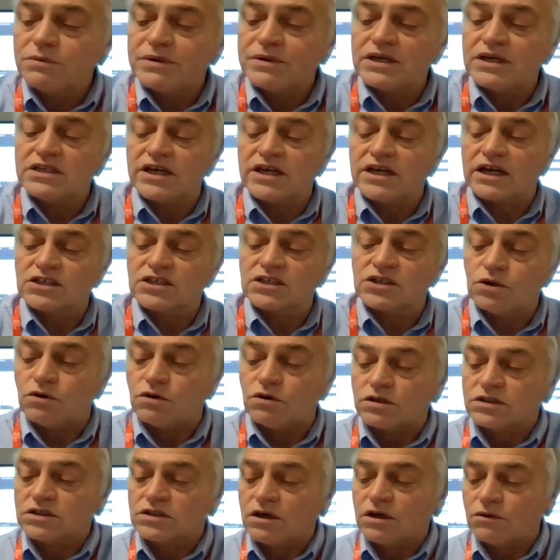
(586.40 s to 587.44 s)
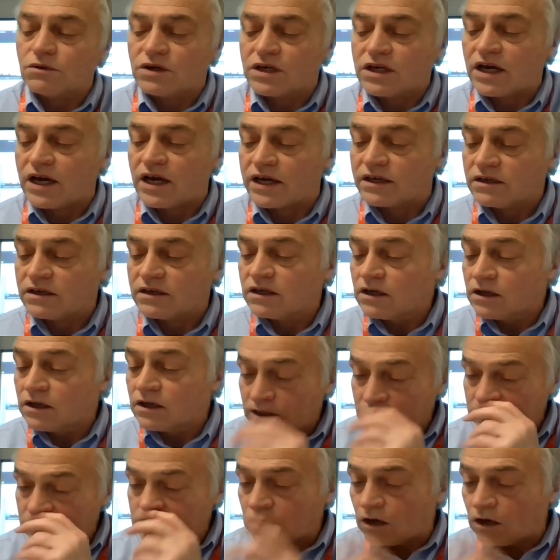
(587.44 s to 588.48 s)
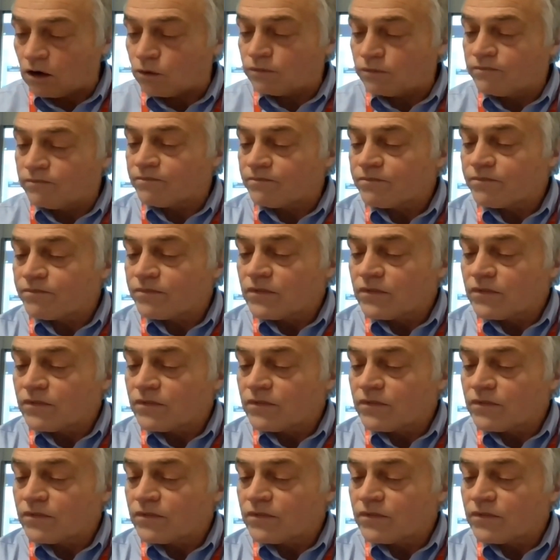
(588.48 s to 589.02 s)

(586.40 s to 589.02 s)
are in the BTEC course? Okay, so